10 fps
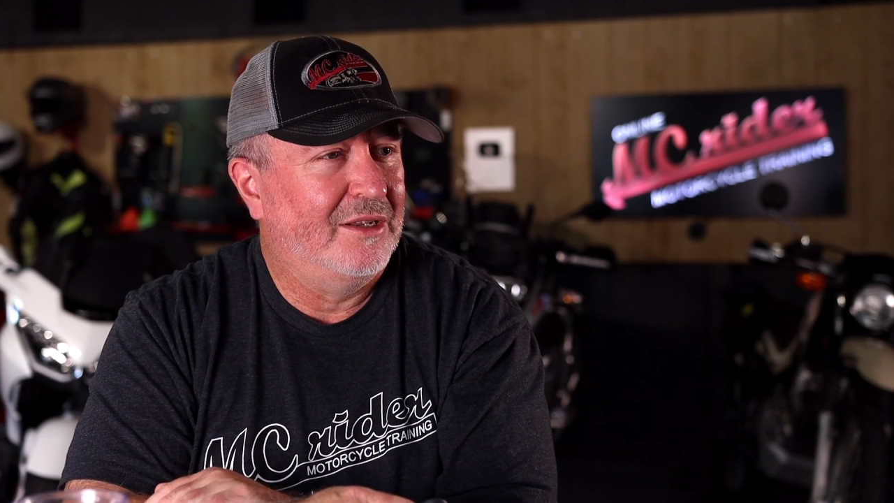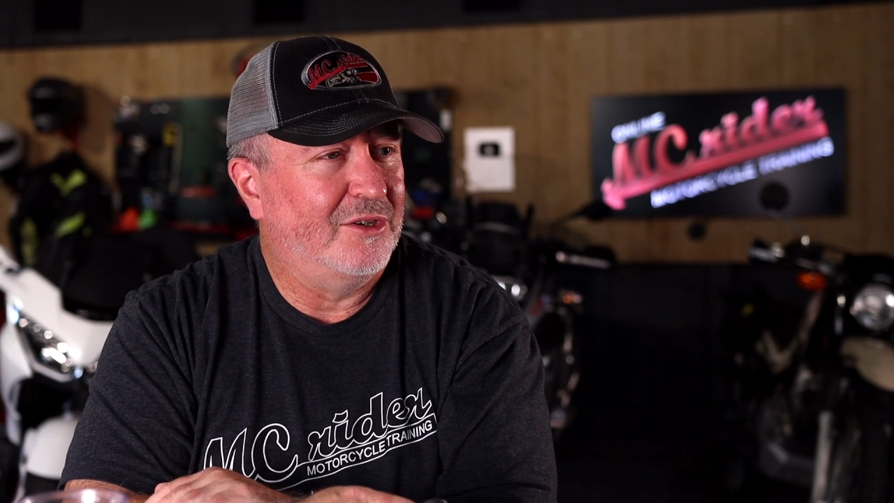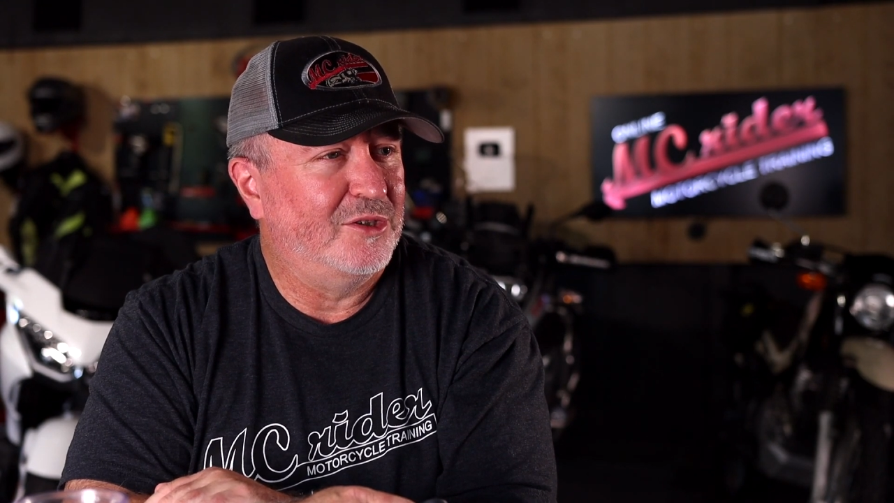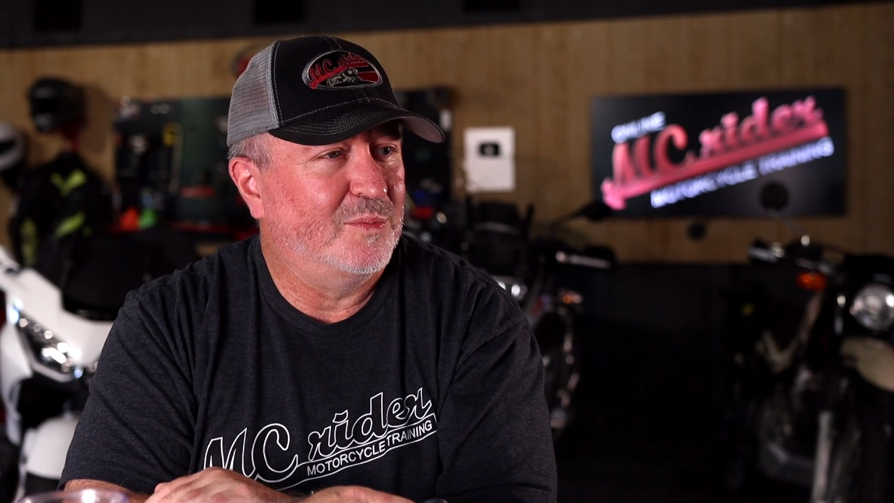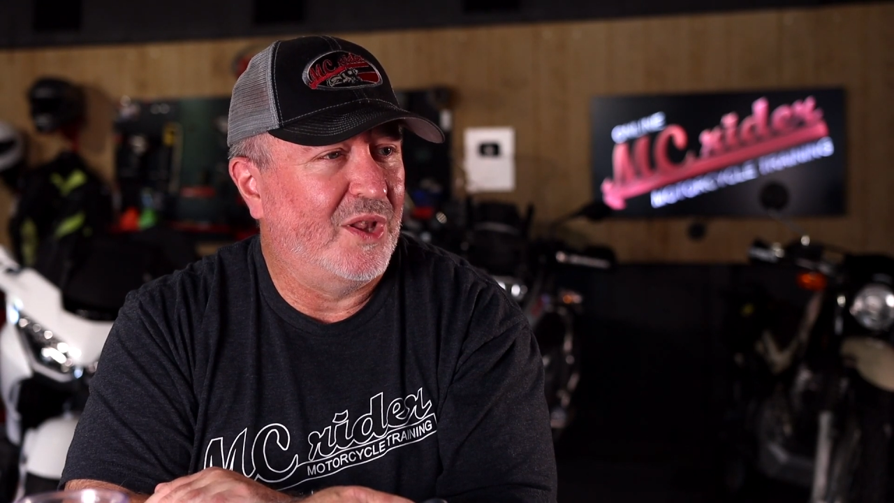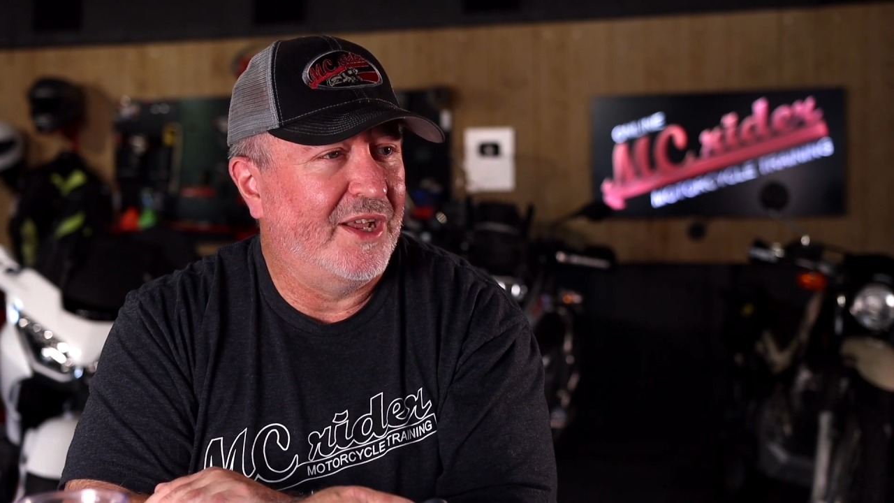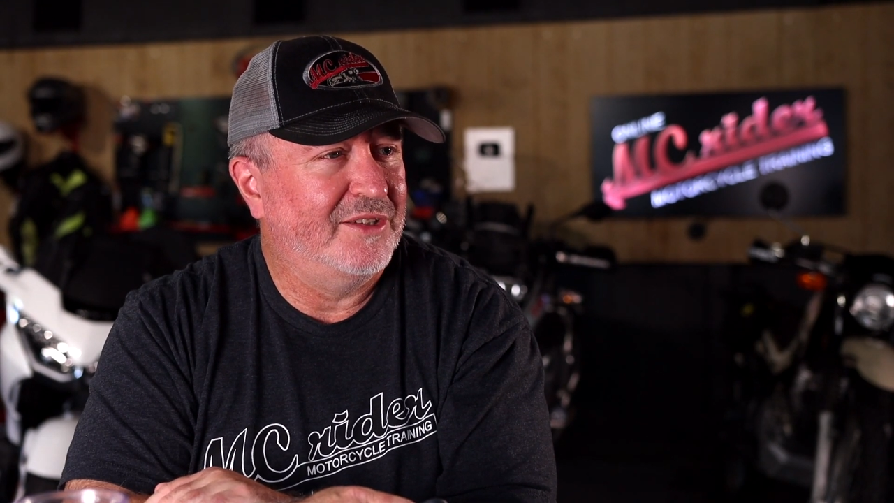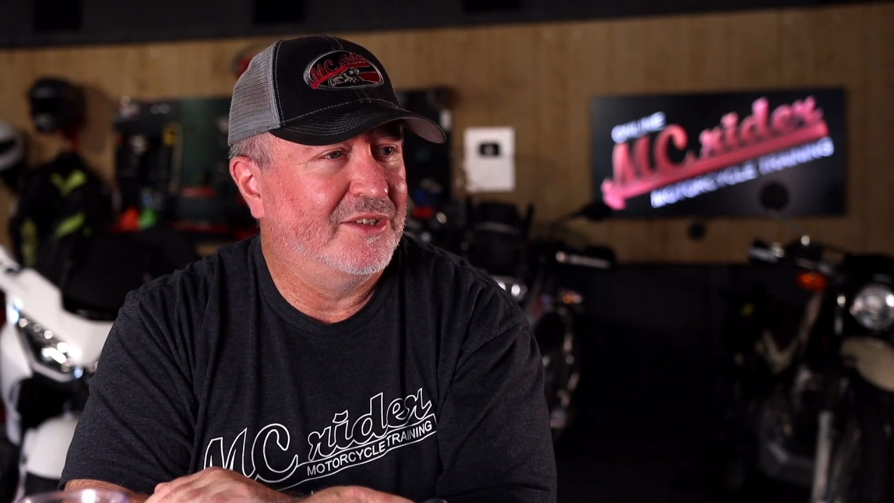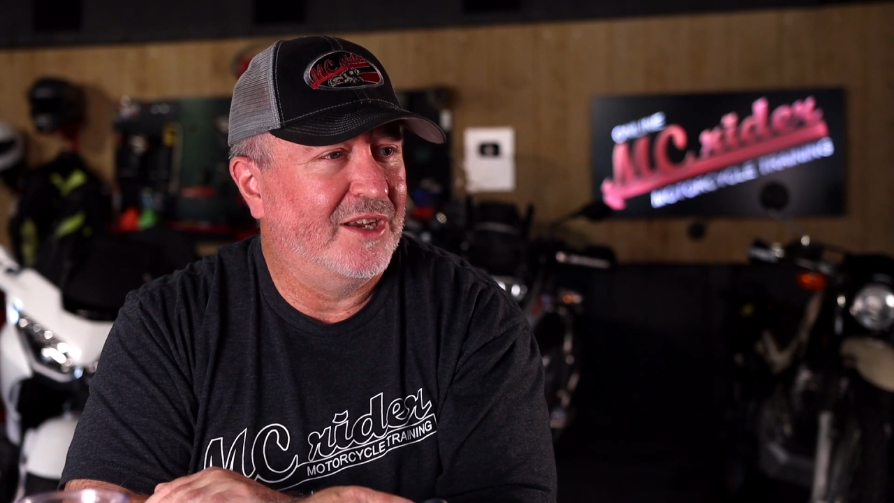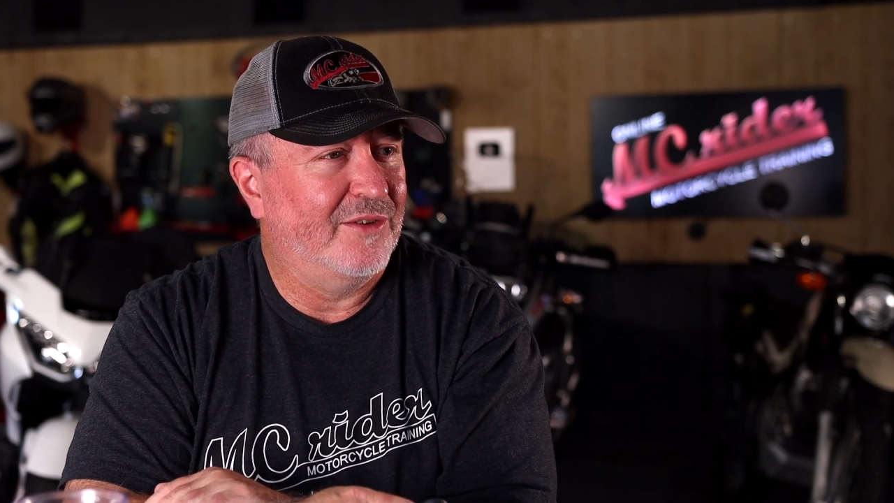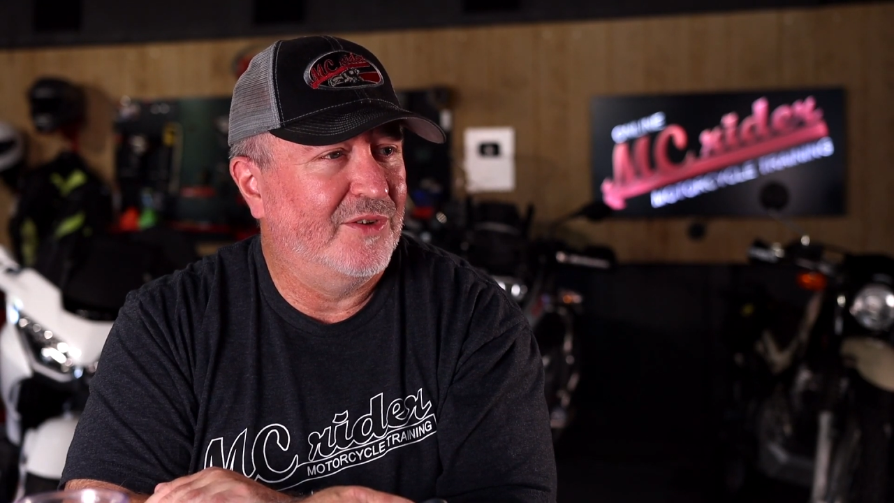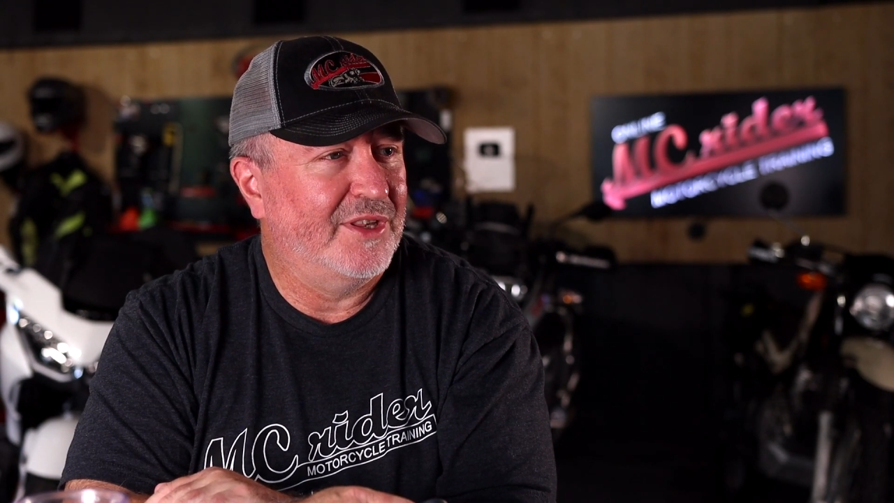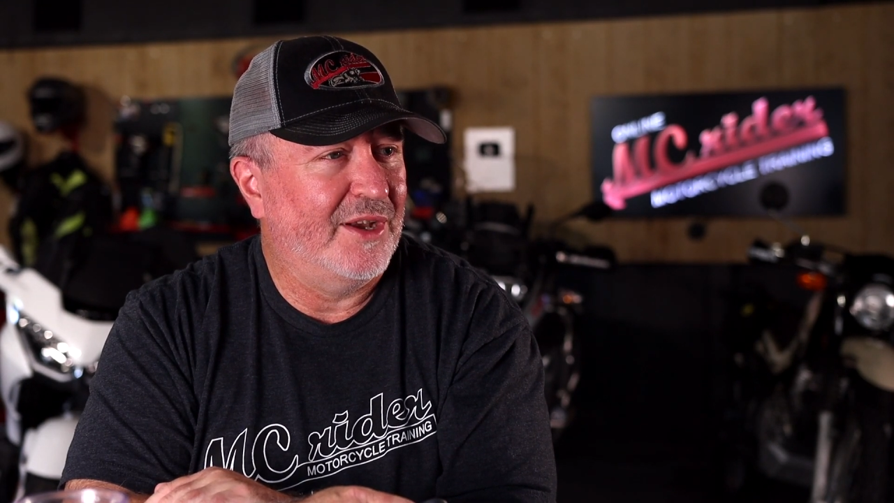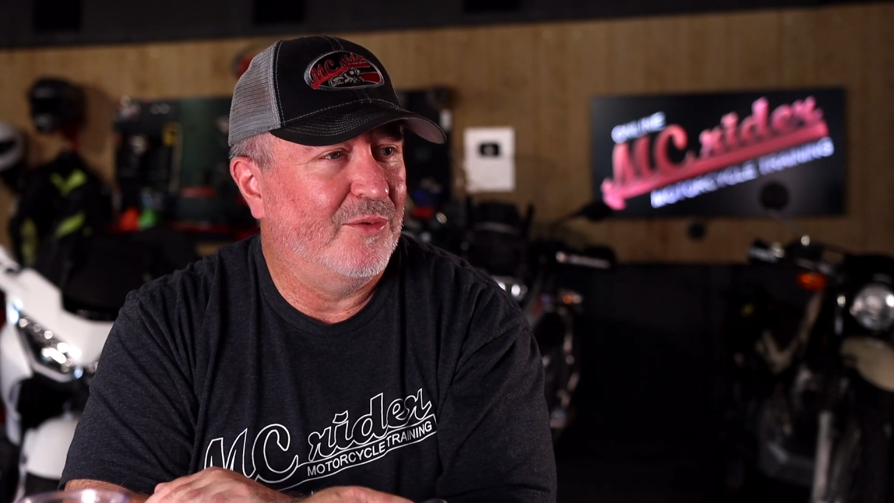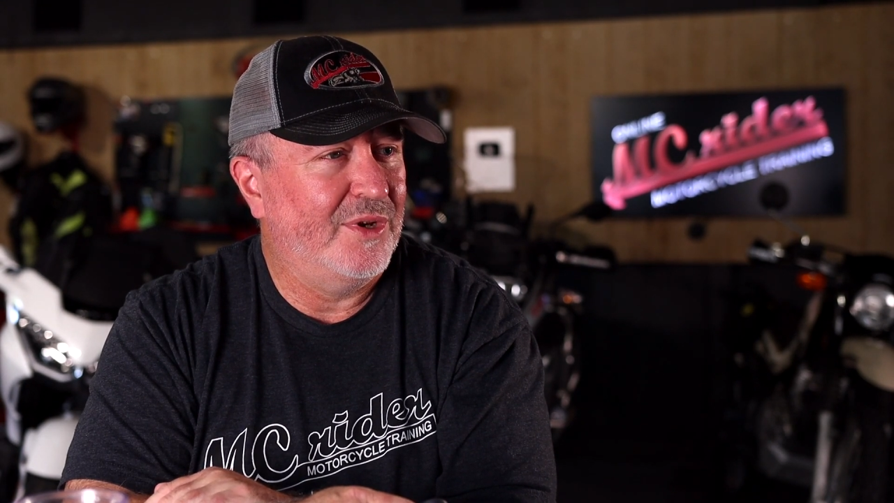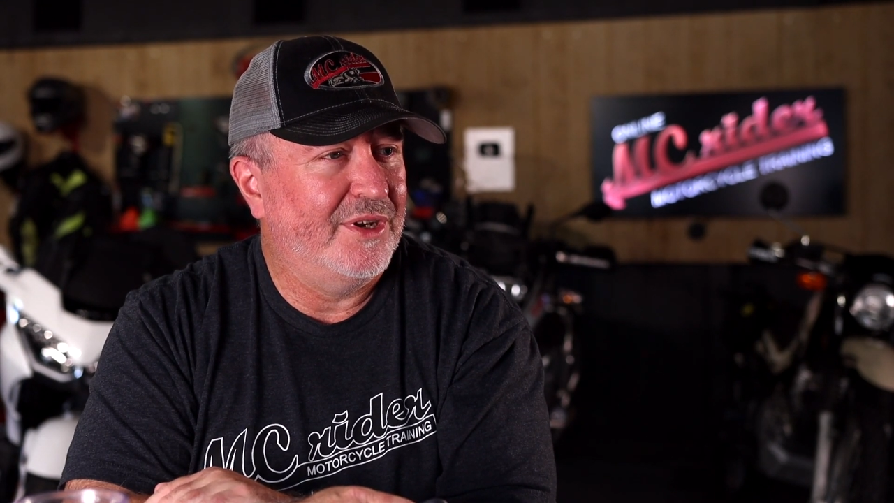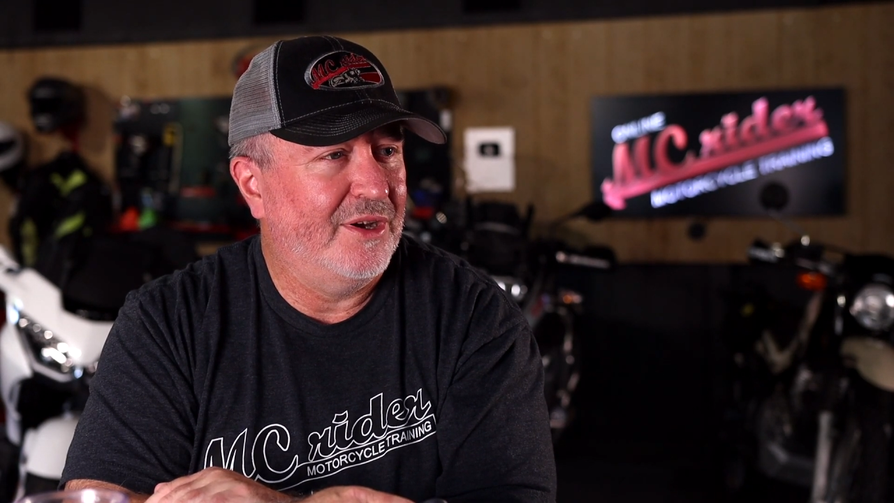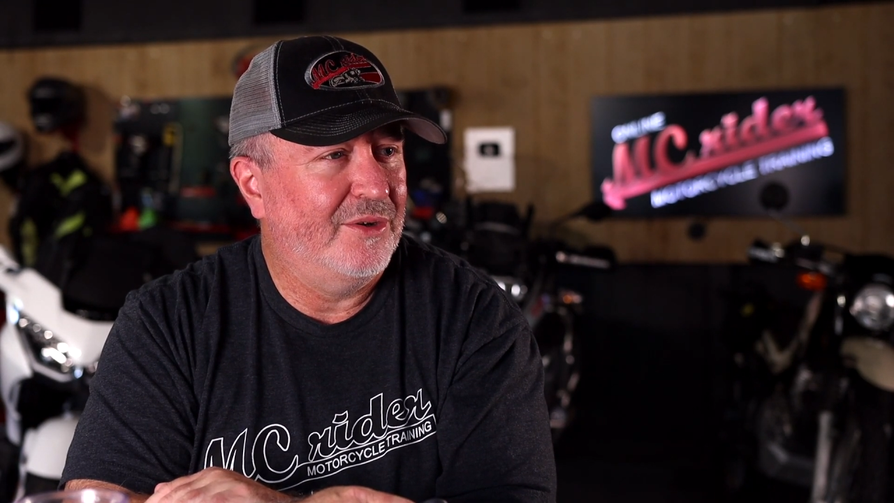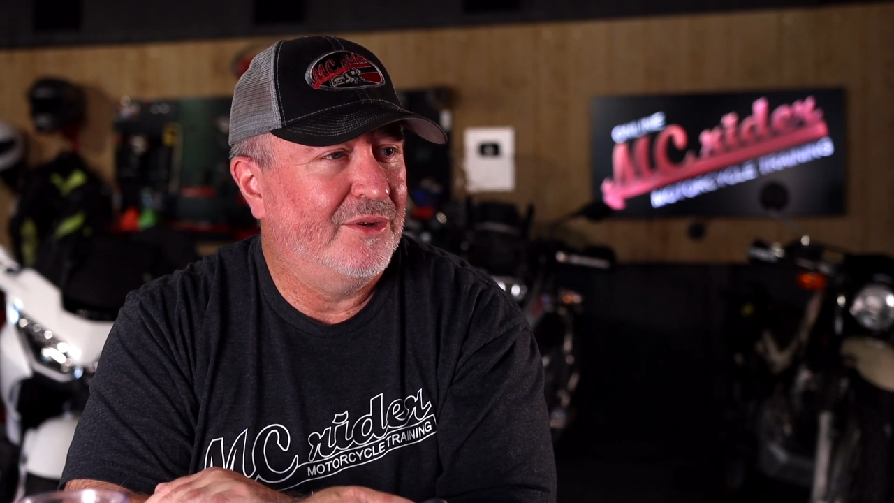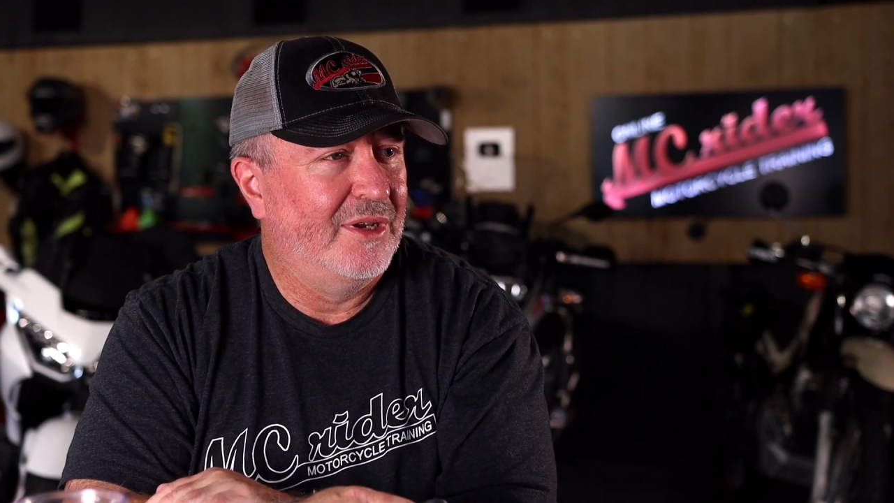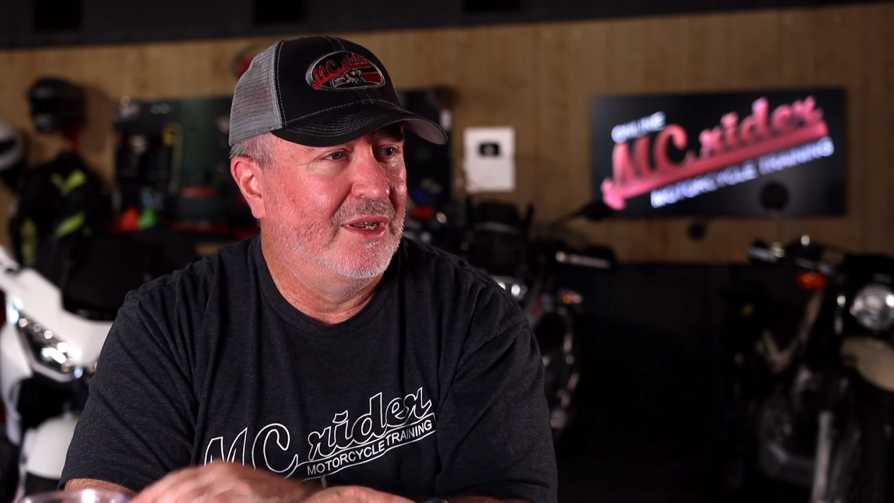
There's blinds covering that window.